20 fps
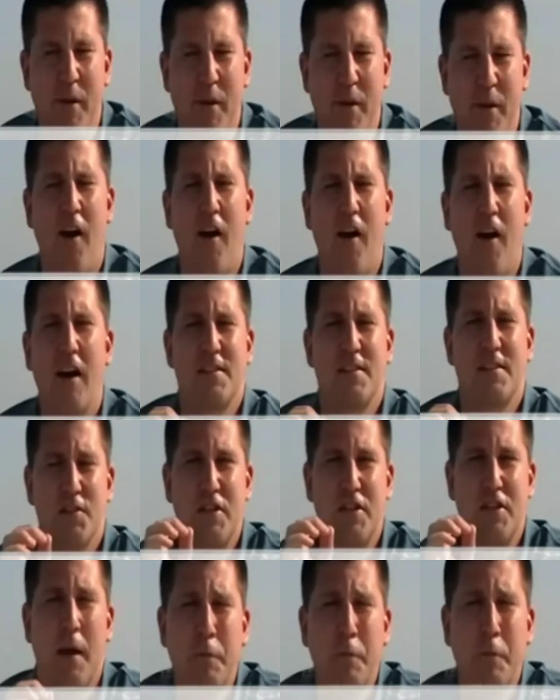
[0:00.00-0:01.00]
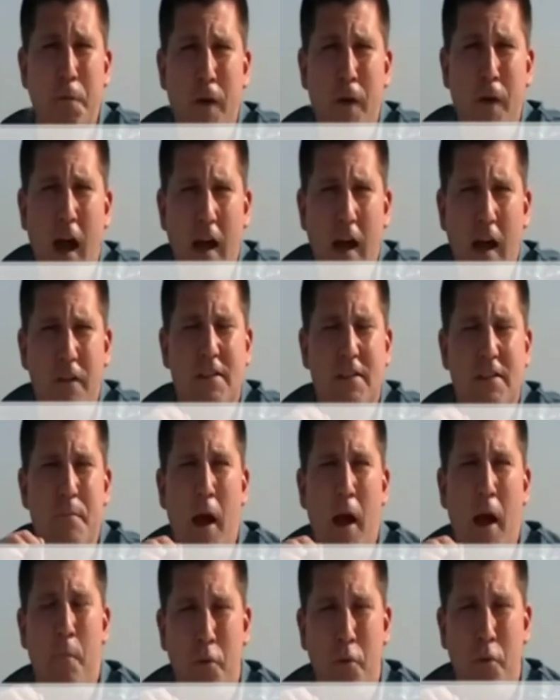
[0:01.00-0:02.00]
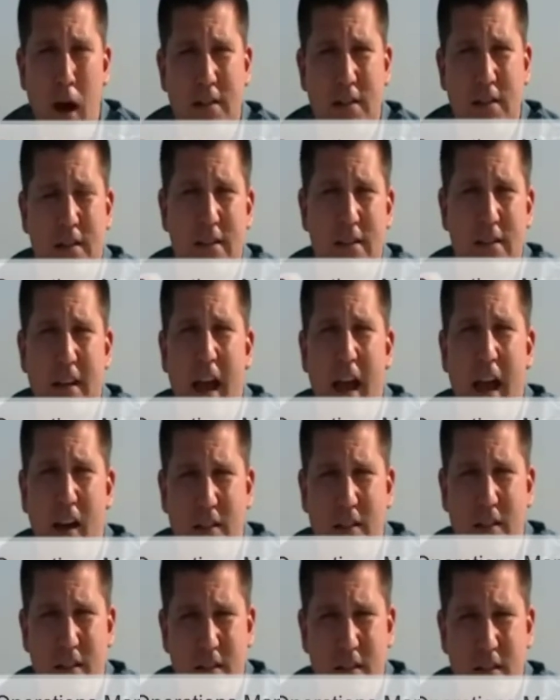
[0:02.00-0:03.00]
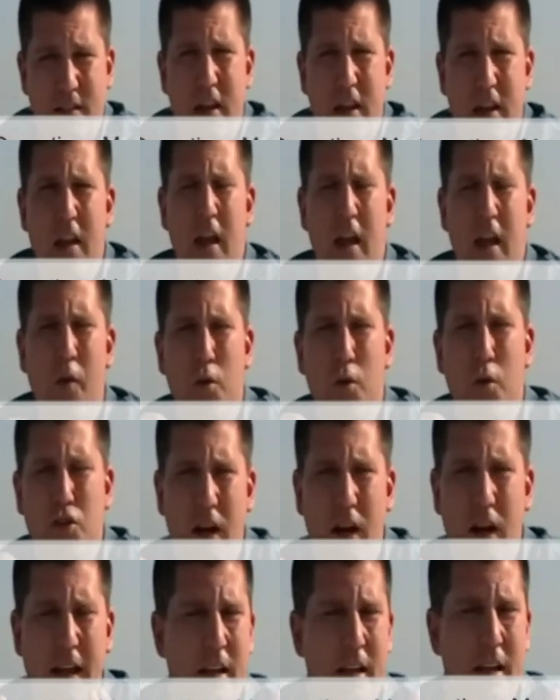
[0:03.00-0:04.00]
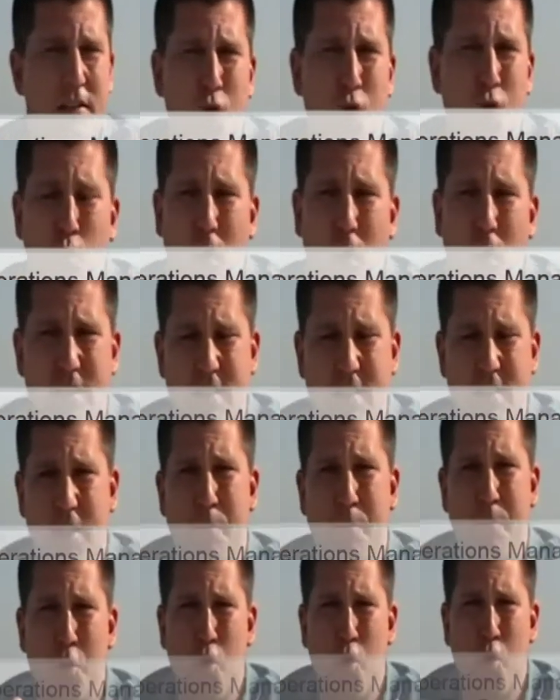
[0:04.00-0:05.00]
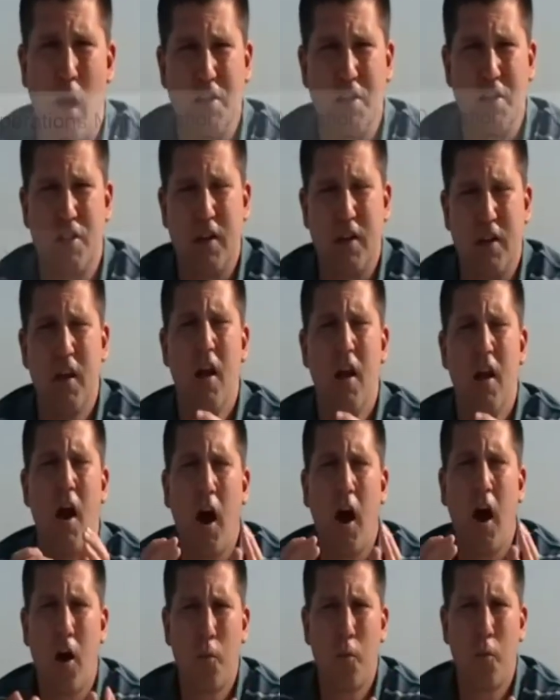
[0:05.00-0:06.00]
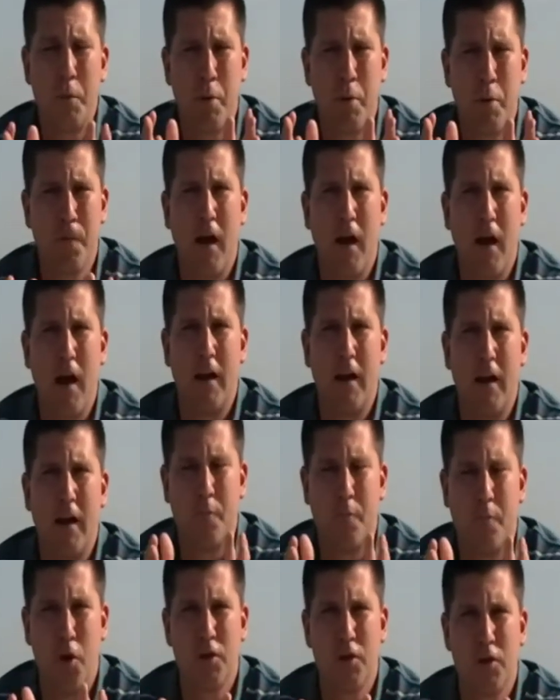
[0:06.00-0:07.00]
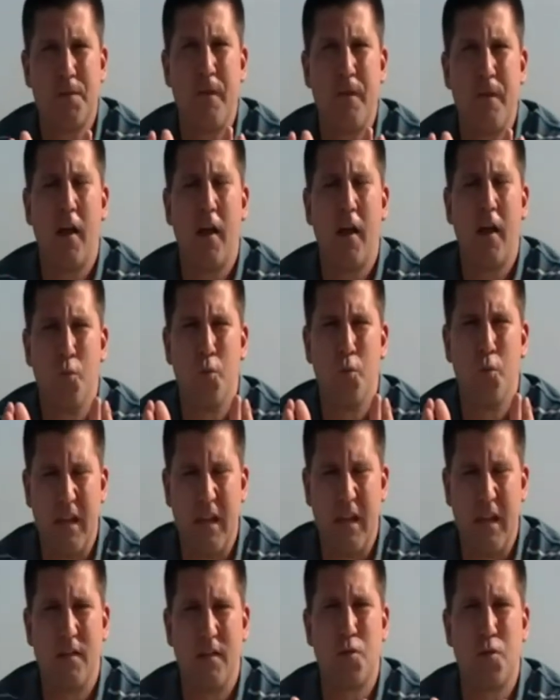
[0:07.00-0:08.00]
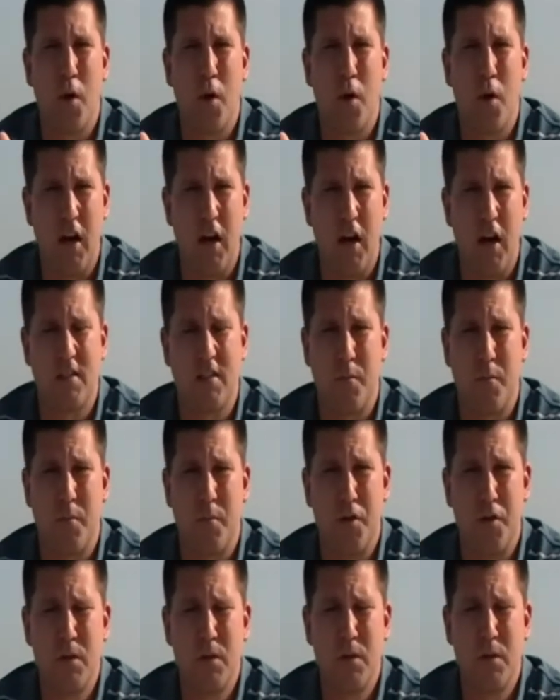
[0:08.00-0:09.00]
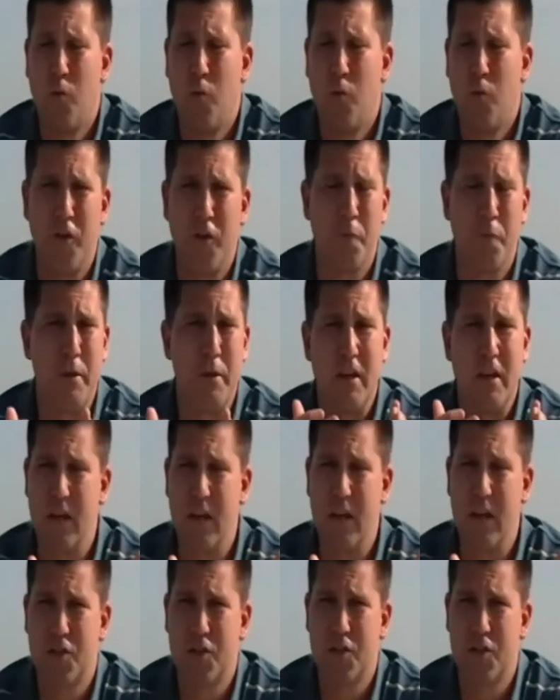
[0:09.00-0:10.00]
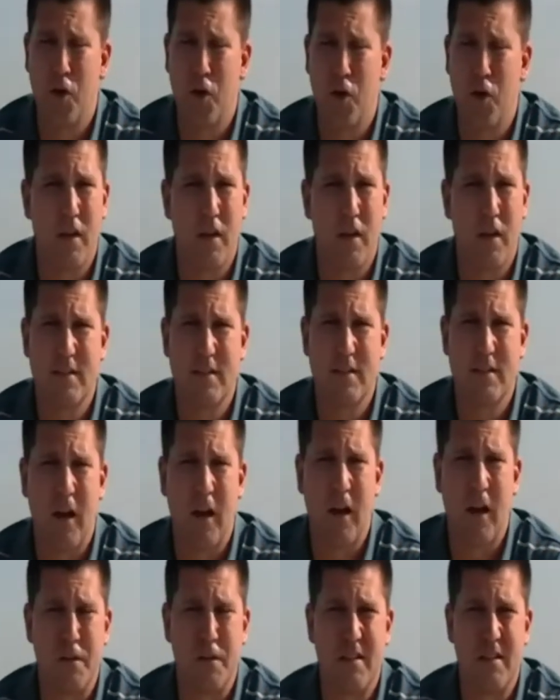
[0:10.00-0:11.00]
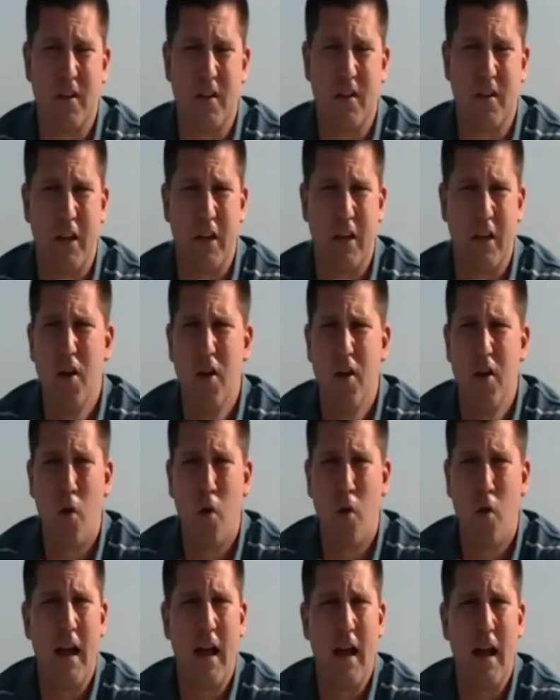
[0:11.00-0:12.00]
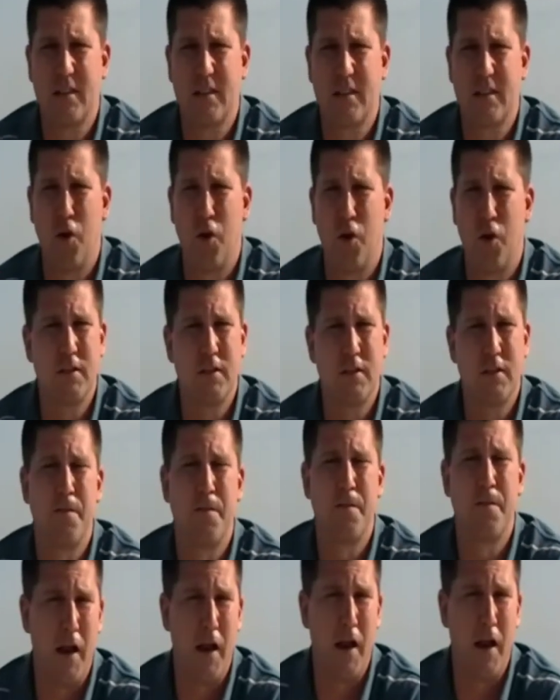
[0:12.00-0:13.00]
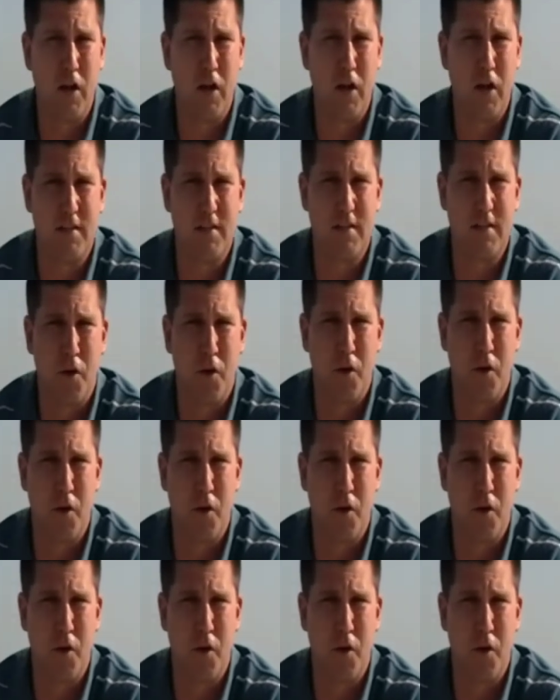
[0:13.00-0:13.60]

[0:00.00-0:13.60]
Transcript: Alright, so Chapter 5 is about process analysis, and we're trying to answer one simple question. Are we providing the most value we can to our customers, whether it be internal, inside our facility, or external to the final customer?